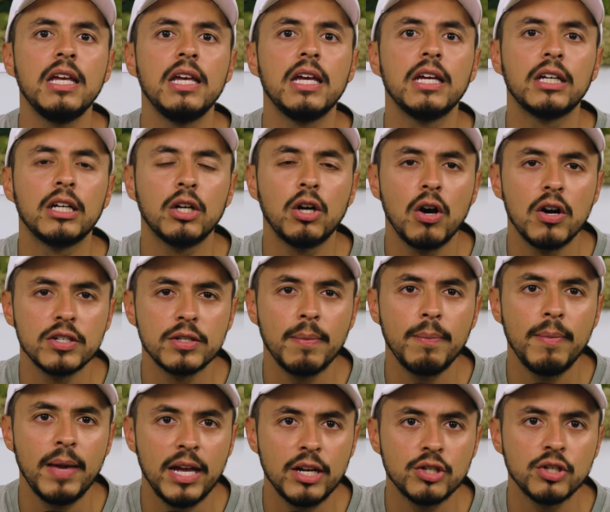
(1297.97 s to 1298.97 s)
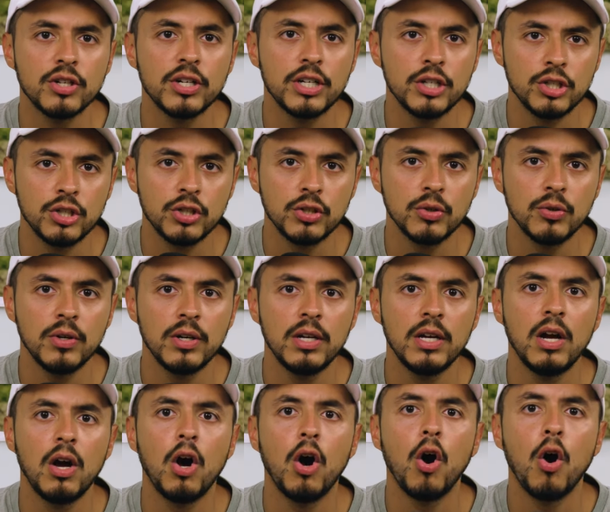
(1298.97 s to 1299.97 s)
It can cause a major issue
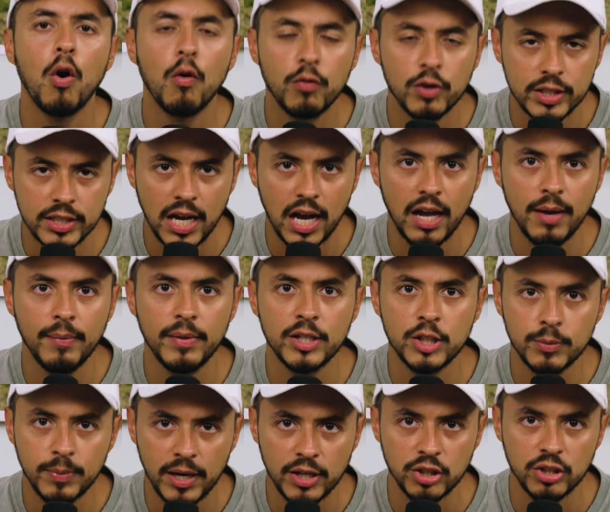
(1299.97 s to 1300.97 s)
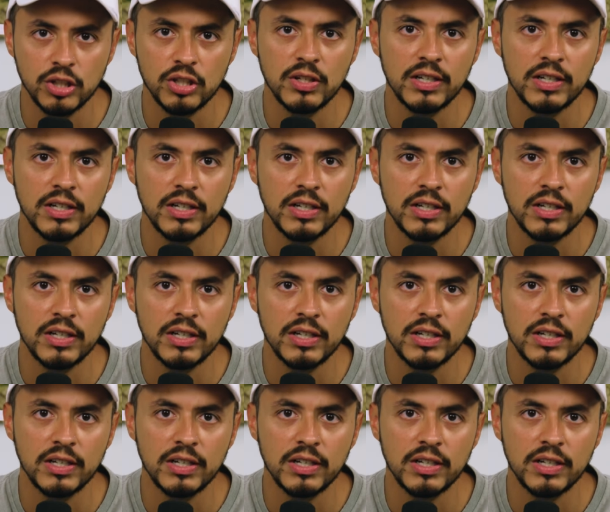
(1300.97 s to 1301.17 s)
over time, especially.